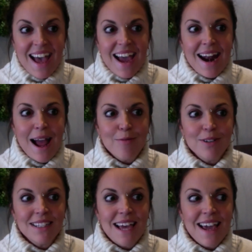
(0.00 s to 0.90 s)
And I was
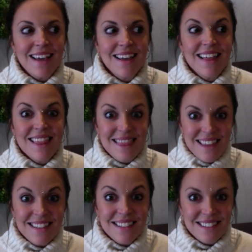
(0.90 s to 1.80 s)
like,
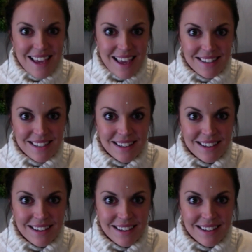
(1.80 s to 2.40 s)
this is it.